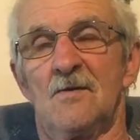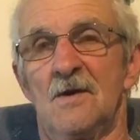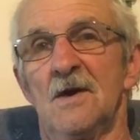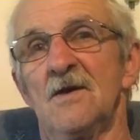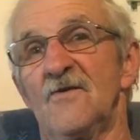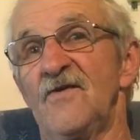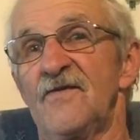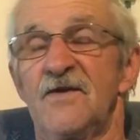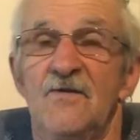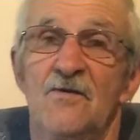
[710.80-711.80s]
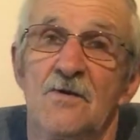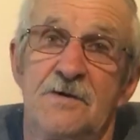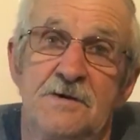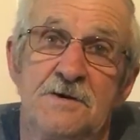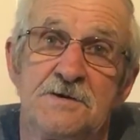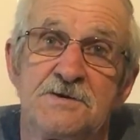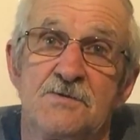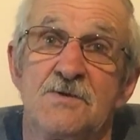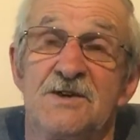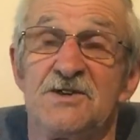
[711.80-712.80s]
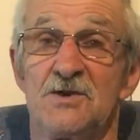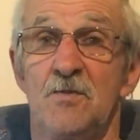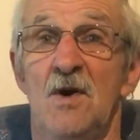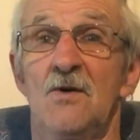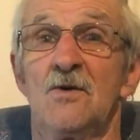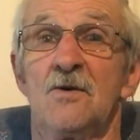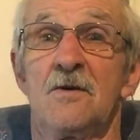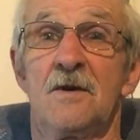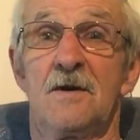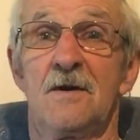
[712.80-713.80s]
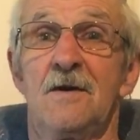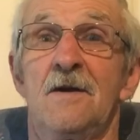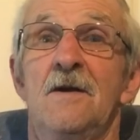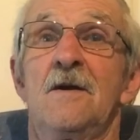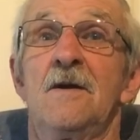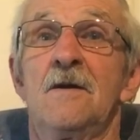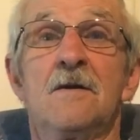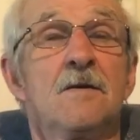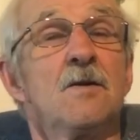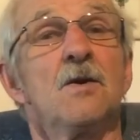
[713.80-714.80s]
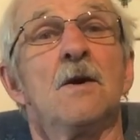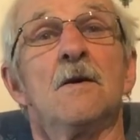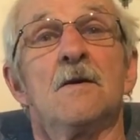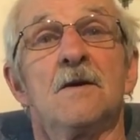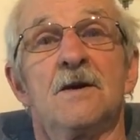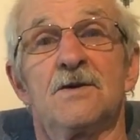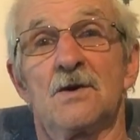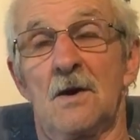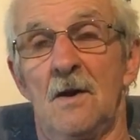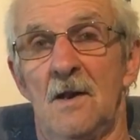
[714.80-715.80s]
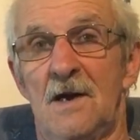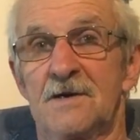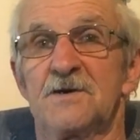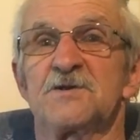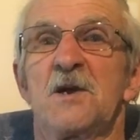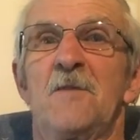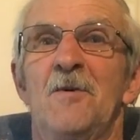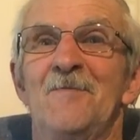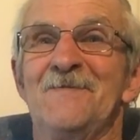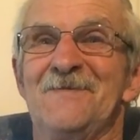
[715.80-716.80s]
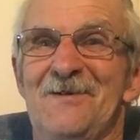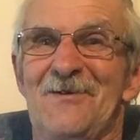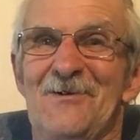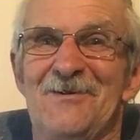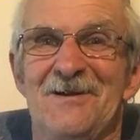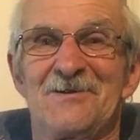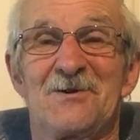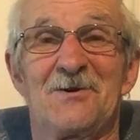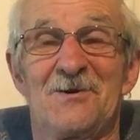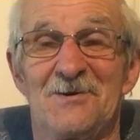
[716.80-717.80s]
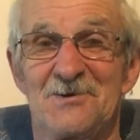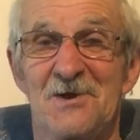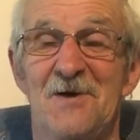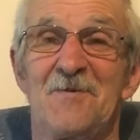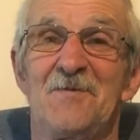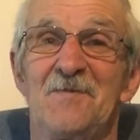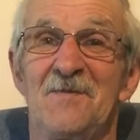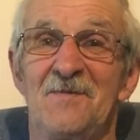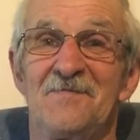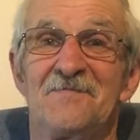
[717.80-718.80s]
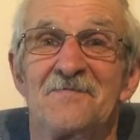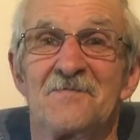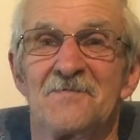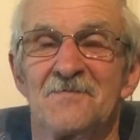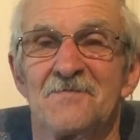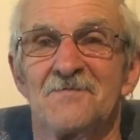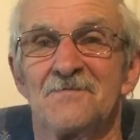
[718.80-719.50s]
Well, they're 54 tons. They were diesel powered, and it took a lot to stop them. You could not hardly stop them.